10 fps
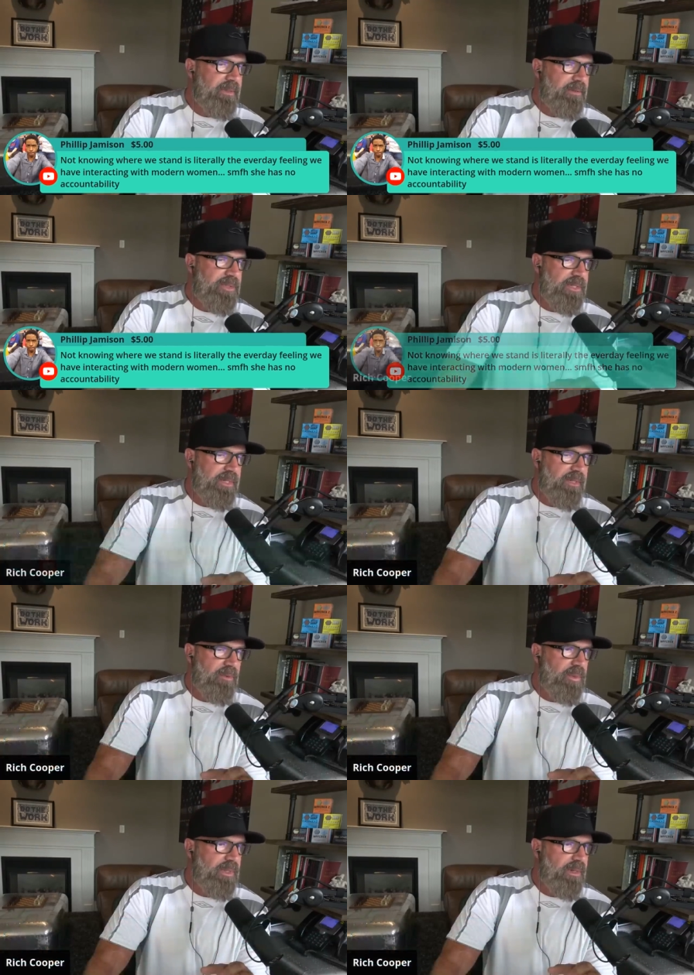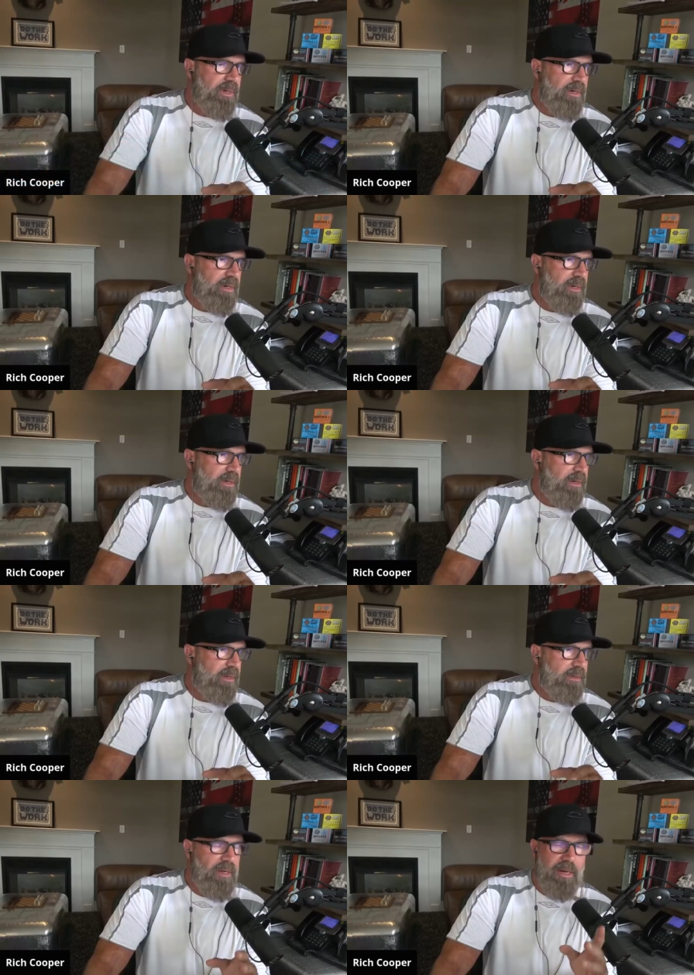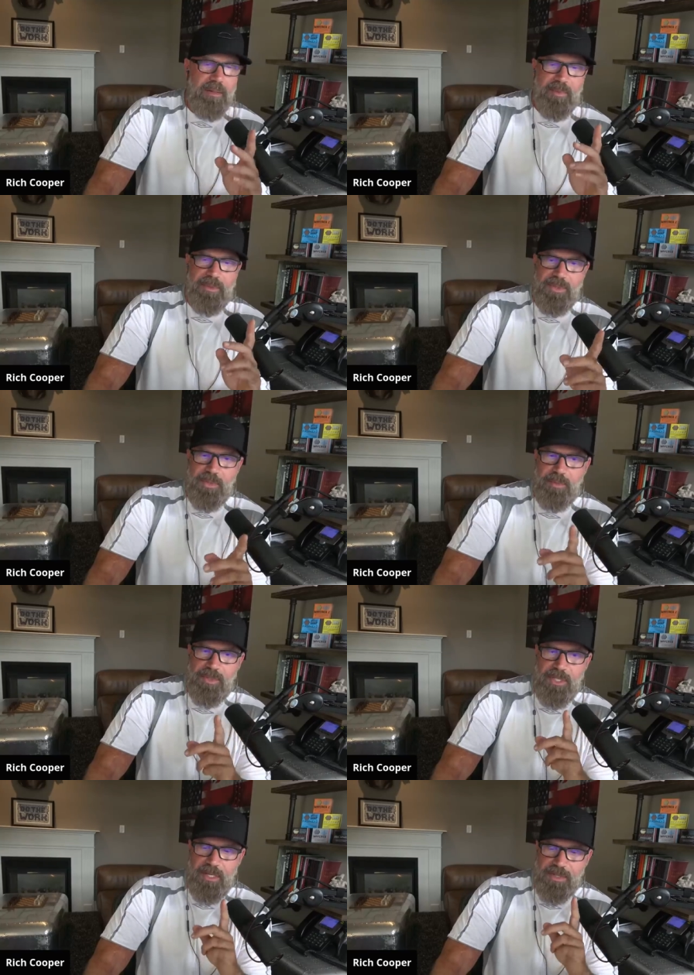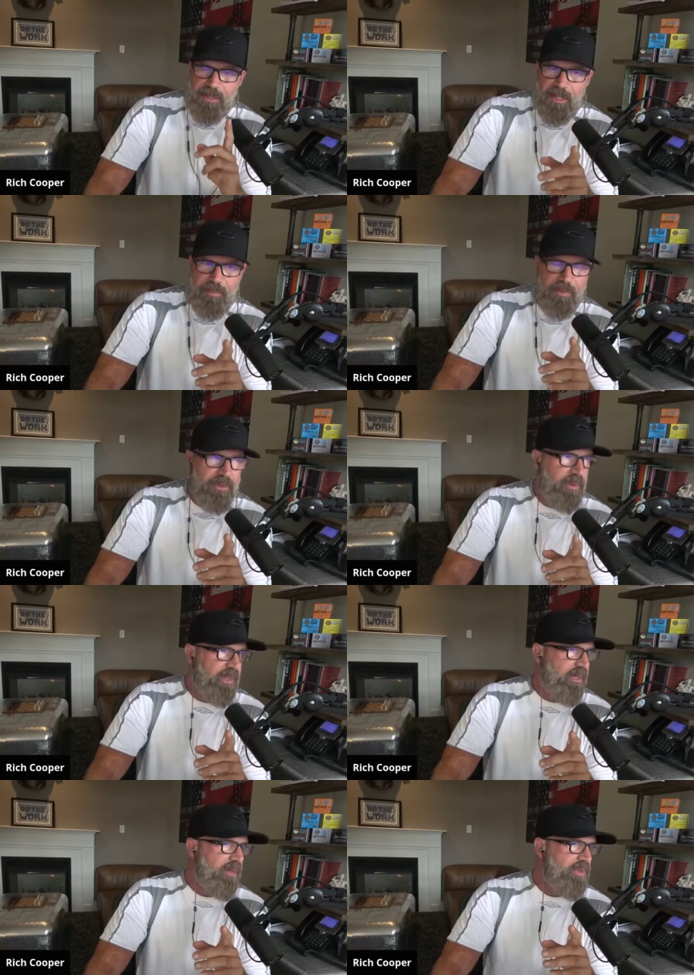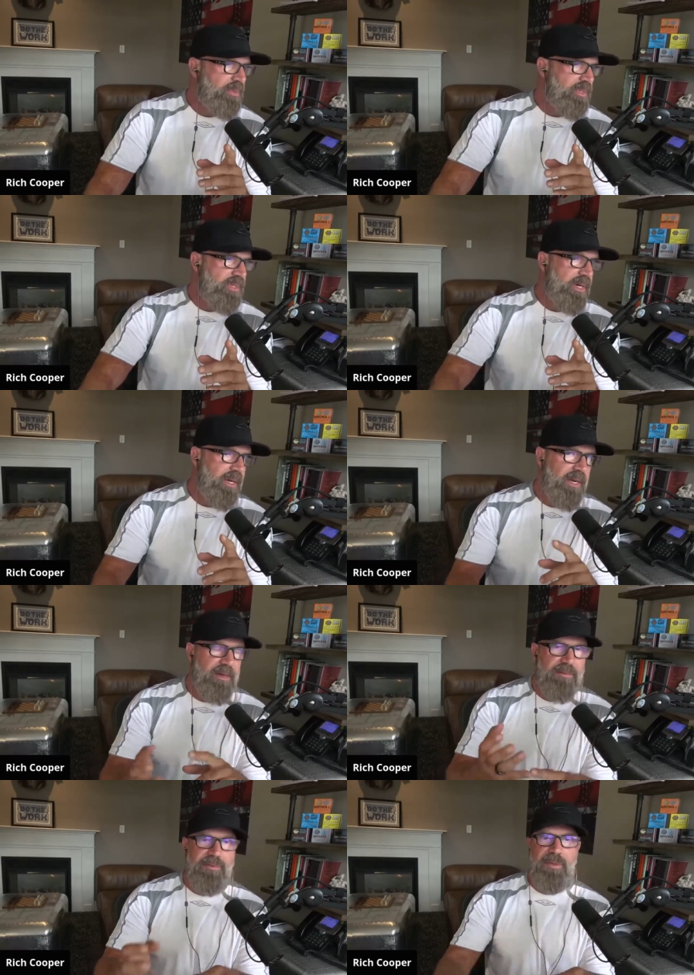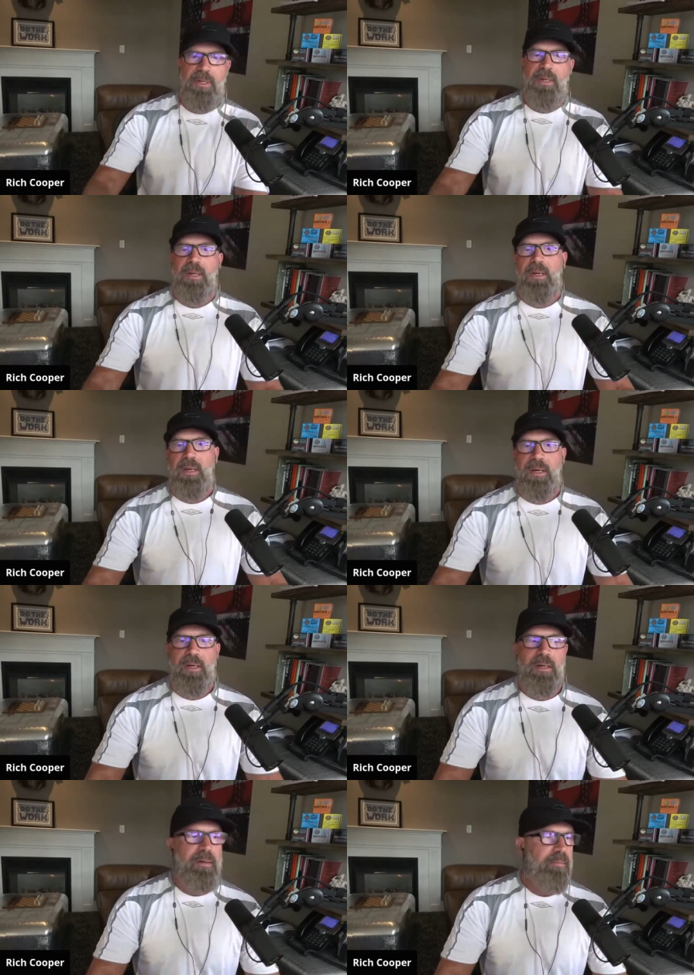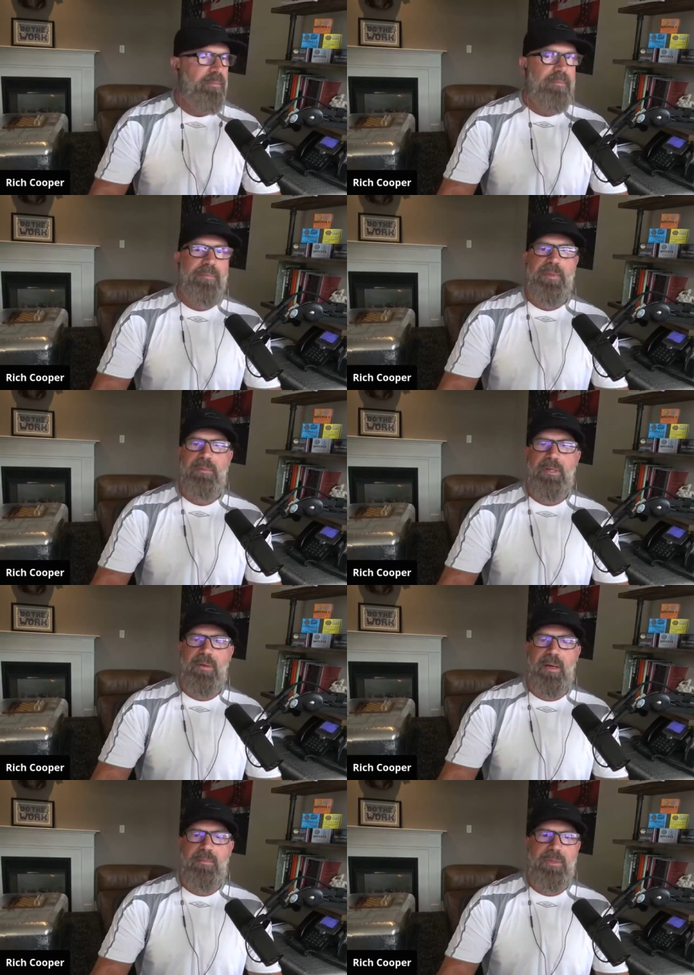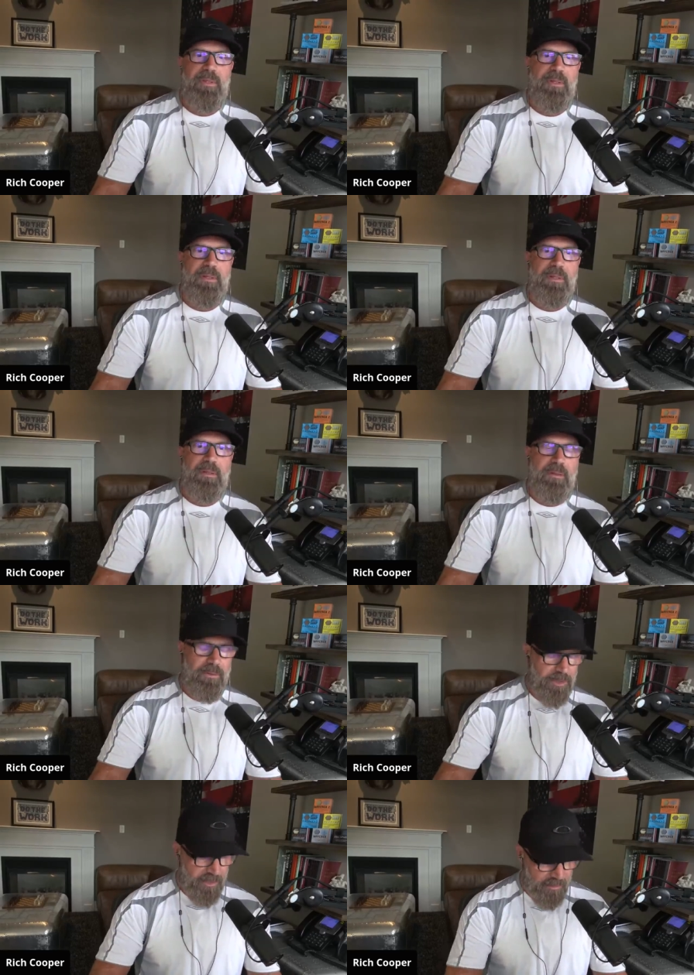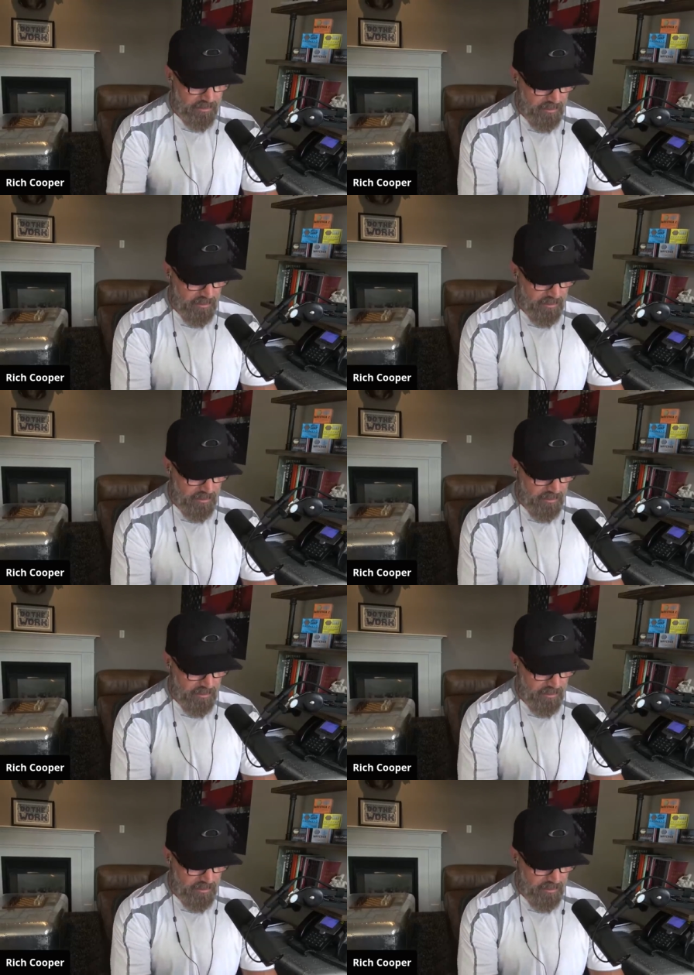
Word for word: Looks like we are all caught up on the super chats. A couple of quick announcements. I have, let me grab the new channel